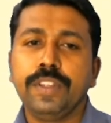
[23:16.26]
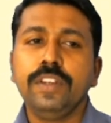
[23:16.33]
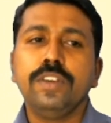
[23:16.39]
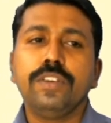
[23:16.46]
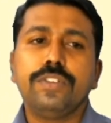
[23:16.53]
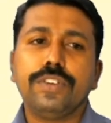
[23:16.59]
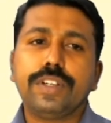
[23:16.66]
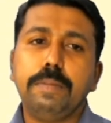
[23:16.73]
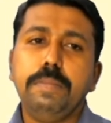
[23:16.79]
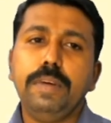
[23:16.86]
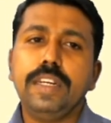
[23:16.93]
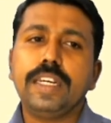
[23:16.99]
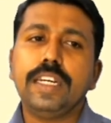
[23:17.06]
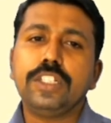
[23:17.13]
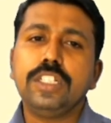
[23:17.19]
So,
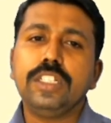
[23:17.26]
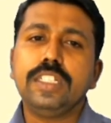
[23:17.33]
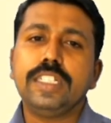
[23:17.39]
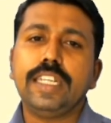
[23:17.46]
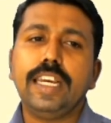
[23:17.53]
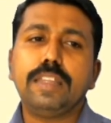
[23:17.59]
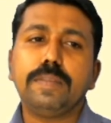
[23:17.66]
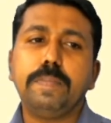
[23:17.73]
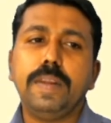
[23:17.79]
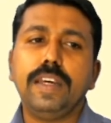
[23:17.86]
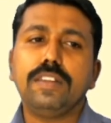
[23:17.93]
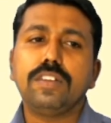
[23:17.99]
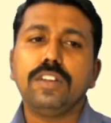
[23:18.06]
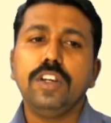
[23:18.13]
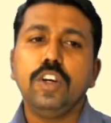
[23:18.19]
communication takes
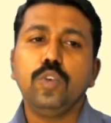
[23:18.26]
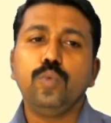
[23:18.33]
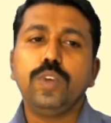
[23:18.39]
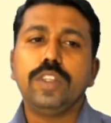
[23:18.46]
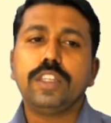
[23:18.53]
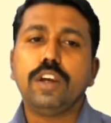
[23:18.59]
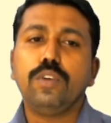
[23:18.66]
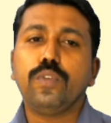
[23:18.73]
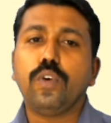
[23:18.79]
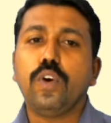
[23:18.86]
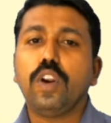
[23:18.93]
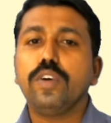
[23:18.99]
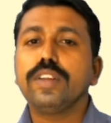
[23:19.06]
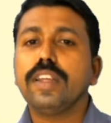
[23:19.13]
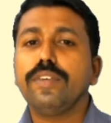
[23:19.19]
place without
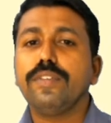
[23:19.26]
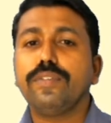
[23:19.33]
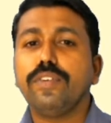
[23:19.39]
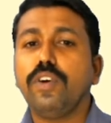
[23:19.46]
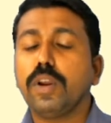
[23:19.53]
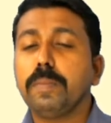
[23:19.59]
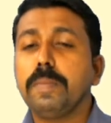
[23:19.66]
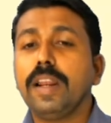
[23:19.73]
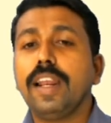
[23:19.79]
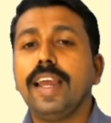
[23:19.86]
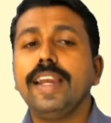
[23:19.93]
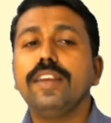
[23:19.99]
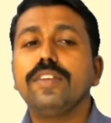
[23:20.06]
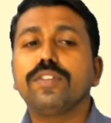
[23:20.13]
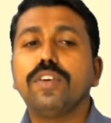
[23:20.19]
following the formal
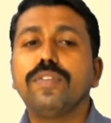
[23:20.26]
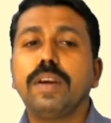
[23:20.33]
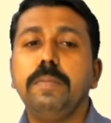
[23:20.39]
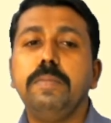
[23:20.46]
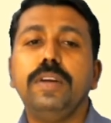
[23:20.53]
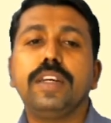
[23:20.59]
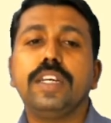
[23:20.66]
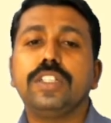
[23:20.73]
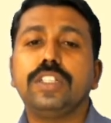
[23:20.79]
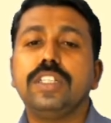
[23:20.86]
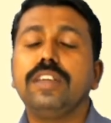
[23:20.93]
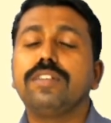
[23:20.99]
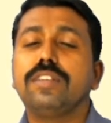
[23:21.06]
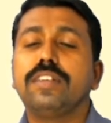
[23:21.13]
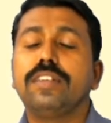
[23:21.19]
lines of communication
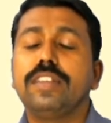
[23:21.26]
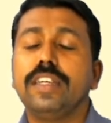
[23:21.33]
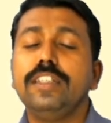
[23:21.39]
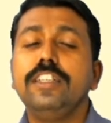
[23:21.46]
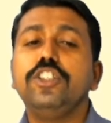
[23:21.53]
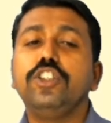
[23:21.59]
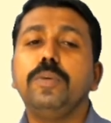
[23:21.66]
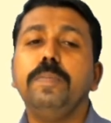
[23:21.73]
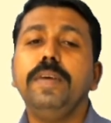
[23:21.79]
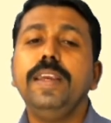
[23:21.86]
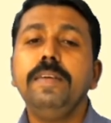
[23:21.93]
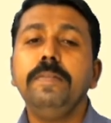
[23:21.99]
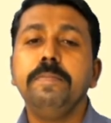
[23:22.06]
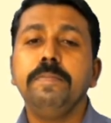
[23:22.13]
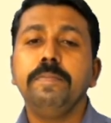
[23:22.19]
is said to
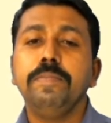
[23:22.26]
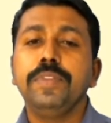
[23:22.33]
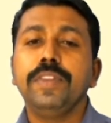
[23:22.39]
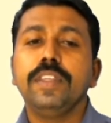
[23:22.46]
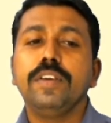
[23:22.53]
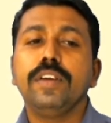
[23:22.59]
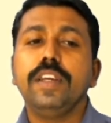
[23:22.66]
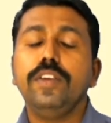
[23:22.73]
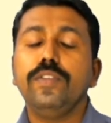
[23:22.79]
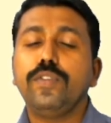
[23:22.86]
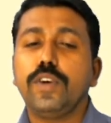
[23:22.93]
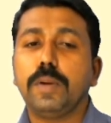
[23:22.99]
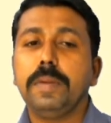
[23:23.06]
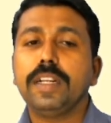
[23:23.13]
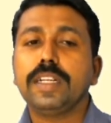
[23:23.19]
be
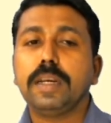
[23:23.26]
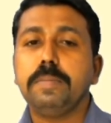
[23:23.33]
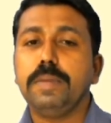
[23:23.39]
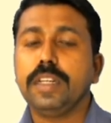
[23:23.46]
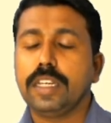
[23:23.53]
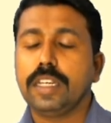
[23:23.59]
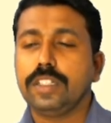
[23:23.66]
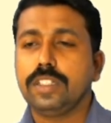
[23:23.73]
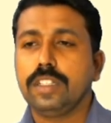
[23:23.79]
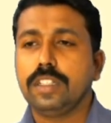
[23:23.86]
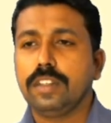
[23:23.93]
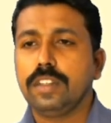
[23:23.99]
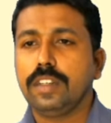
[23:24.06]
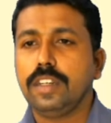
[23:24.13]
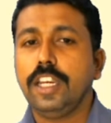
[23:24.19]
informal communication.
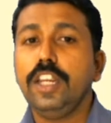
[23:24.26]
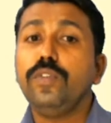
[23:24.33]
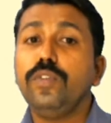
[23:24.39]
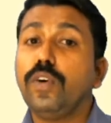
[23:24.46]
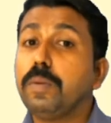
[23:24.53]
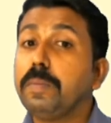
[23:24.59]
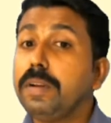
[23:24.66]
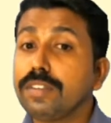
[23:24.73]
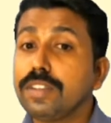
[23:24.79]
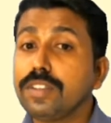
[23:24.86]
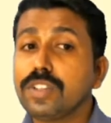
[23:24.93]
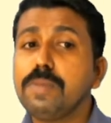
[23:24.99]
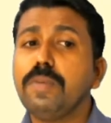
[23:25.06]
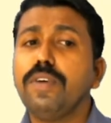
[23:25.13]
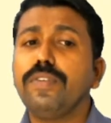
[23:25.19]
Informal
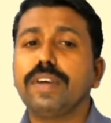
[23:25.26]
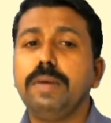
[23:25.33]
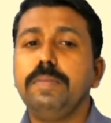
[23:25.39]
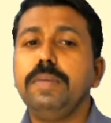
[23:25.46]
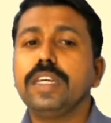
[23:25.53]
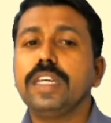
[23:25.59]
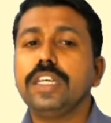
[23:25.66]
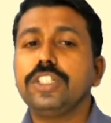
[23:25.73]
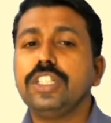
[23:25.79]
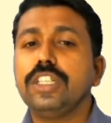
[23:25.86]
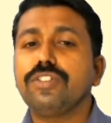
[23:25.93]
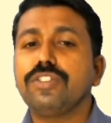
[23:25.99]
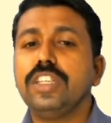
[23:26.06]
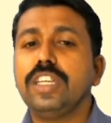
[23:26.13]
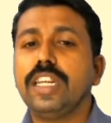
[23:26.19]
system of communication
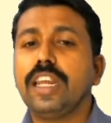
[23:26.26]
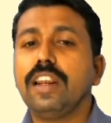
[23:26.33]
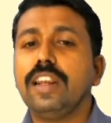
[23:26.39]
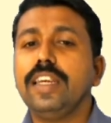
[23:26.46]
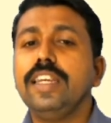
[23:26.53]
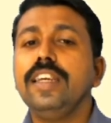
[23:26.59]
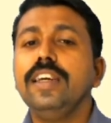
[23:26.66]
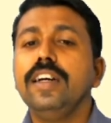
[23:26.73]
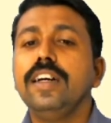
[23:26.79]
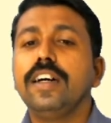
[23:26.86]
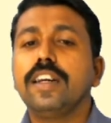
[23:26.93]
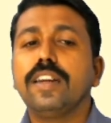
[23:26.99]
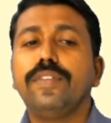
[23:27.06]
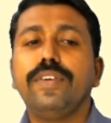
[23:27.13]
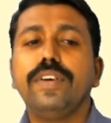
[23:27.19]
is generally
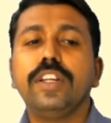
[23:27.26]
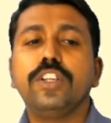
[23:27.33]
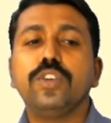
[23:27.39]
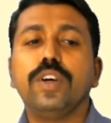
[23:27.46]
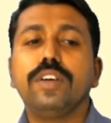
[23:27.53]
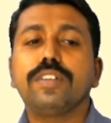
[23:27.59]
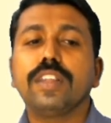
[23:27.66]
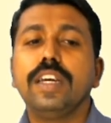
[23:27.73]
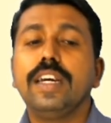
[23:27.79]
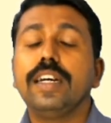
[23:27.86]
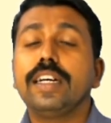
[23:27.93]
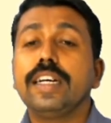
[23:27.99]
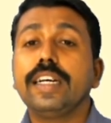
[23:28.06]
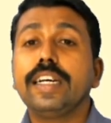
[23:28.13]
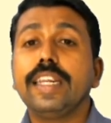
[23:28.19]
referred to as
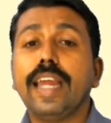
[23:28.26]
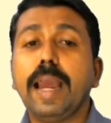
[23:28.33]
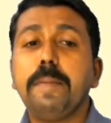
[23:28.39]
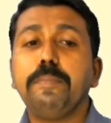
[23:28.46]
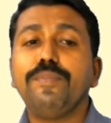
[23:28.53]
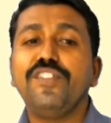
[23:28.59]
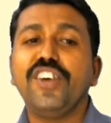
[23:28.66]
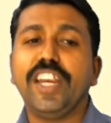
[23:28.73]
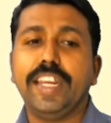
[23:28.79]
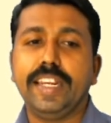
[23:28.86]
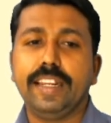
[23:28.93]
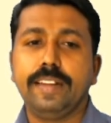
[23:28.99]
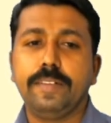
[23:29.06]
grapevine.